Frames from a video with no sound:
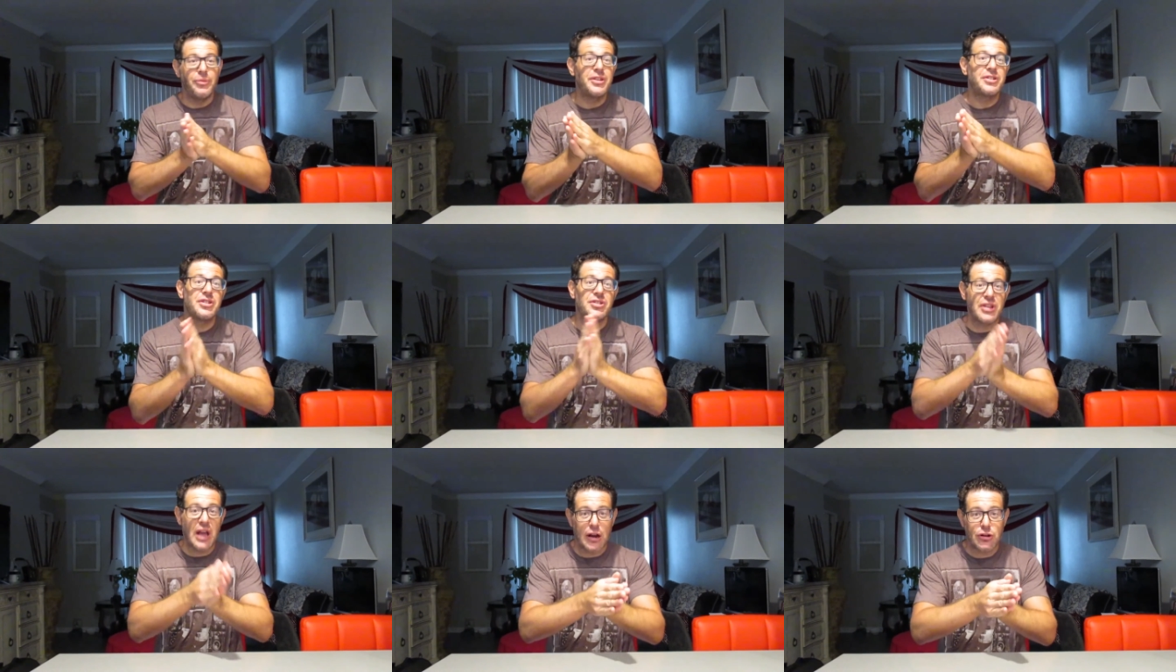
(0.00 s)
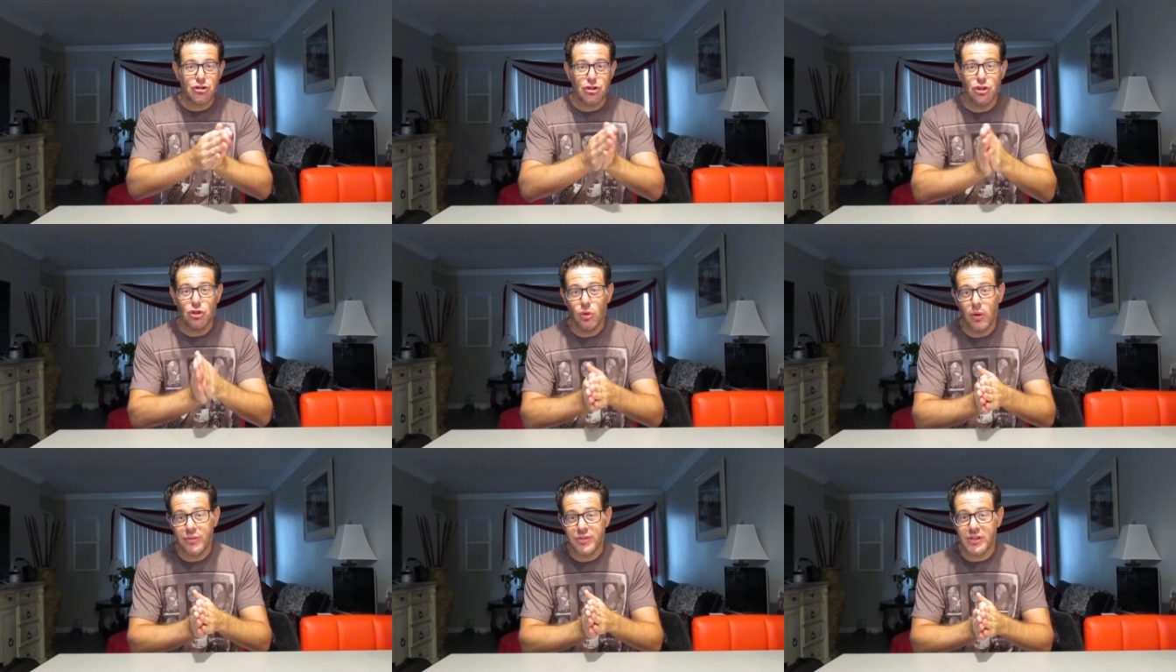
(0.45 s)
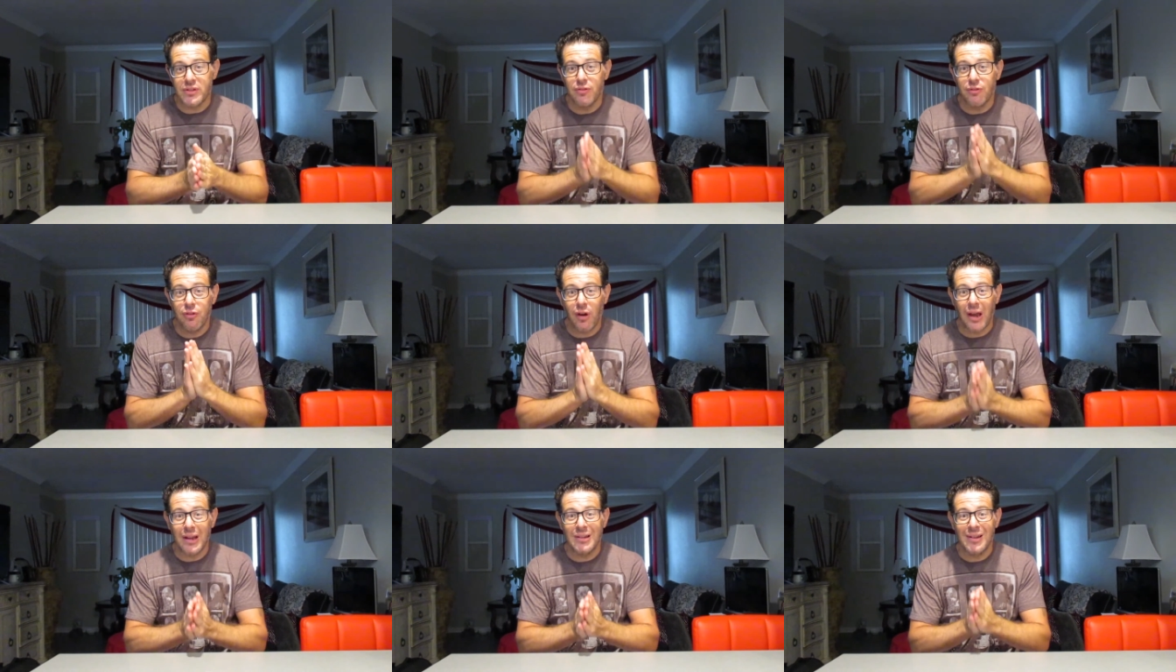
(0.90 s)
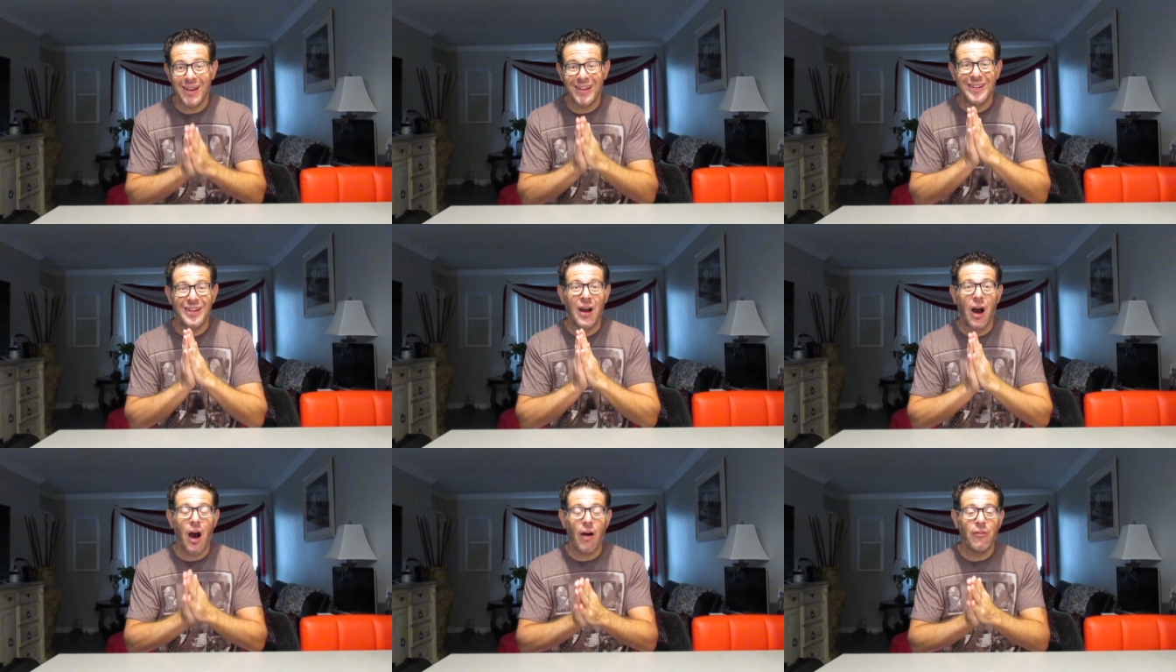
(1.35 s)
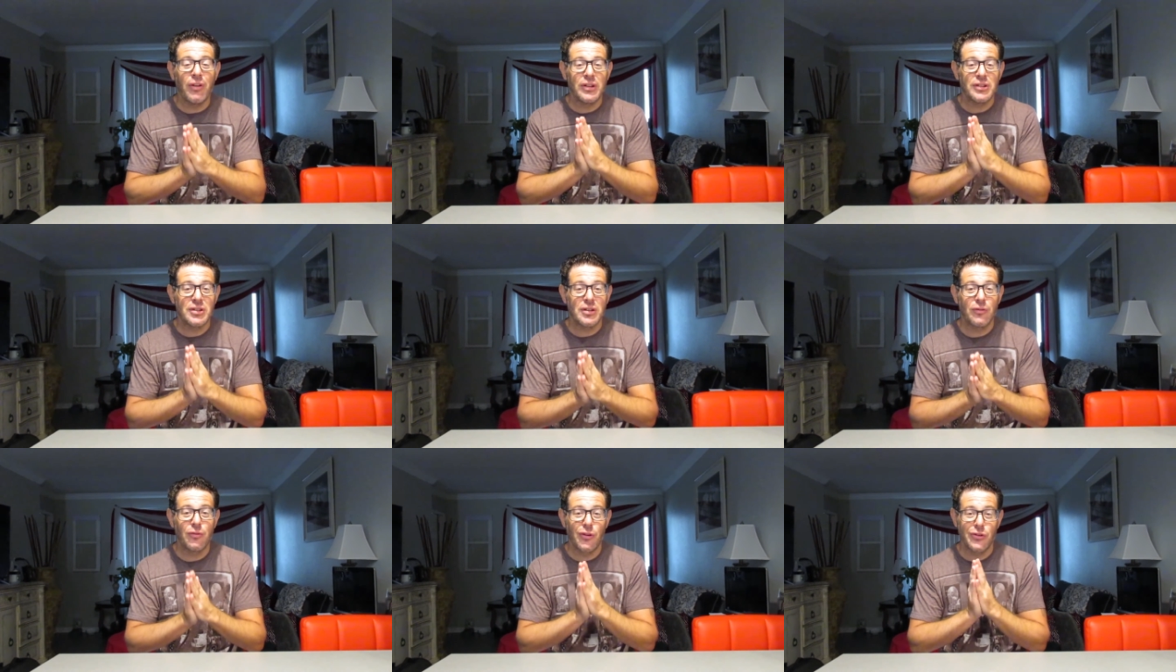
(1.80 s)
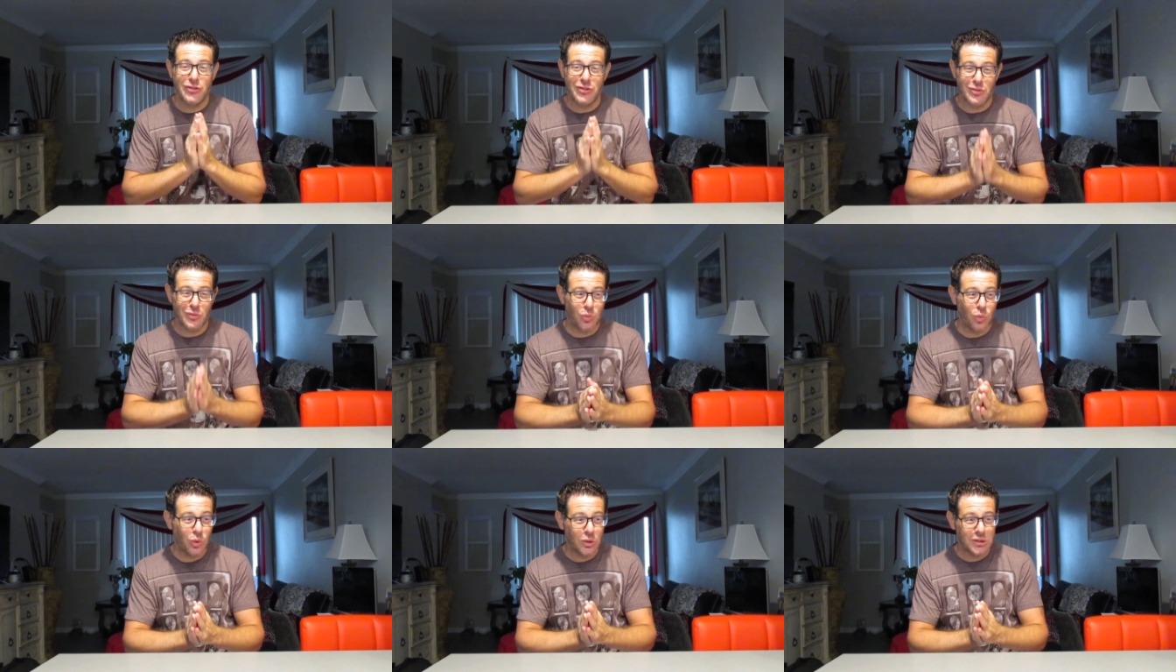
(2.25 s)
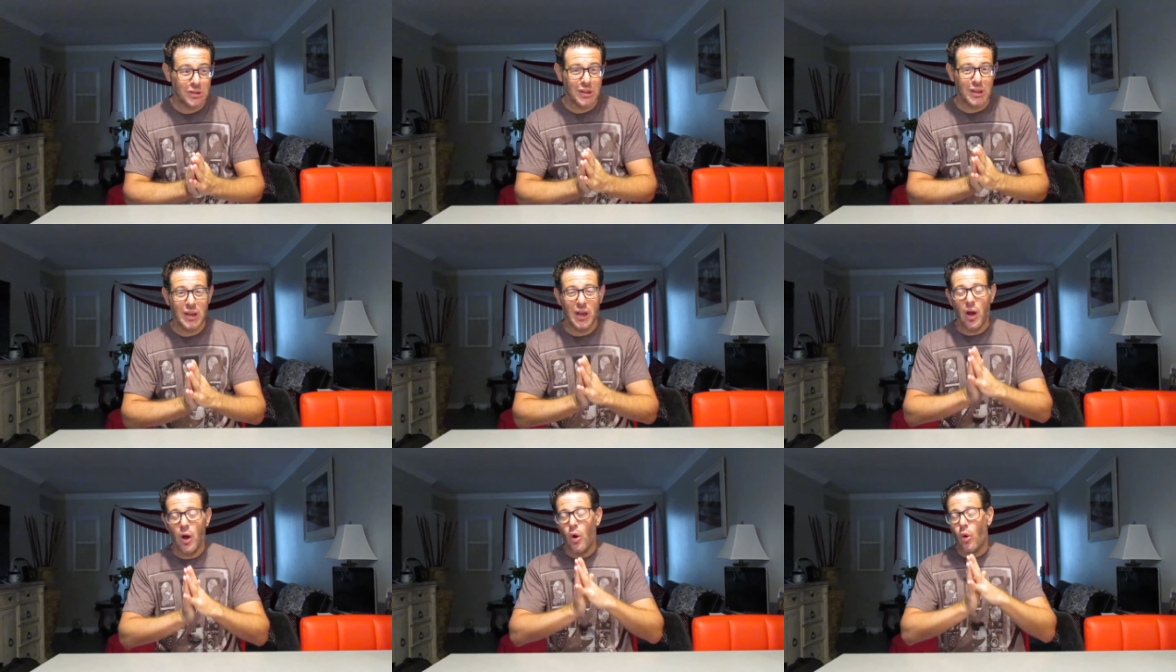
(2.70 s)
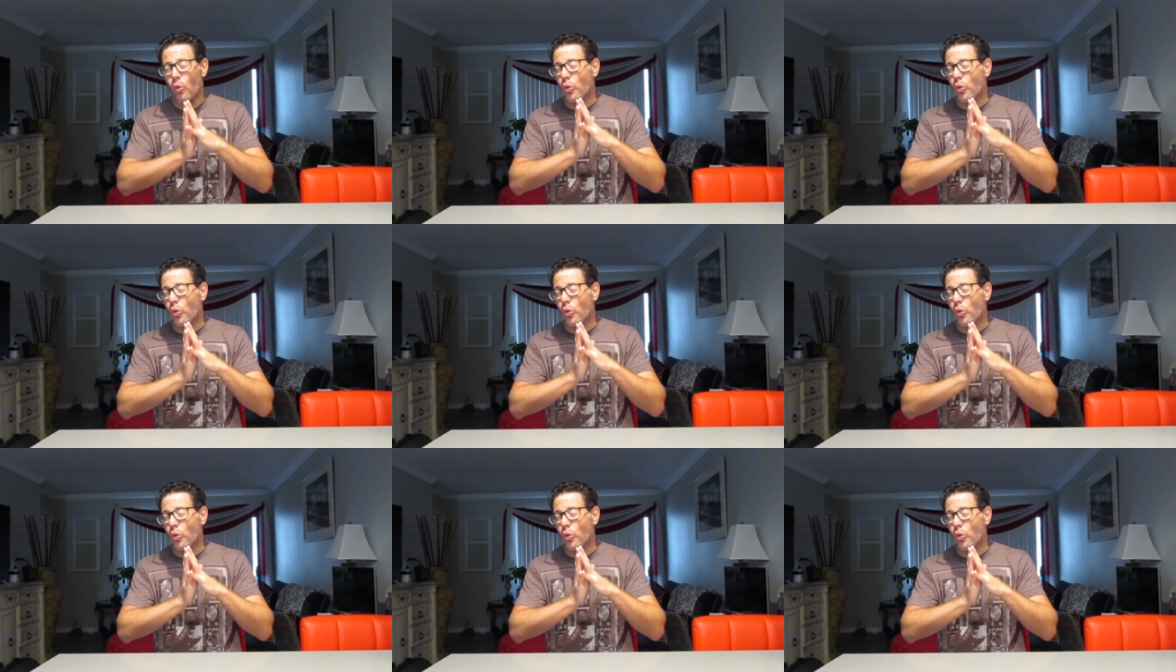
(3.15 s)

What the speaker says: This is actually UFC Fight Night, Covington versus Woodley,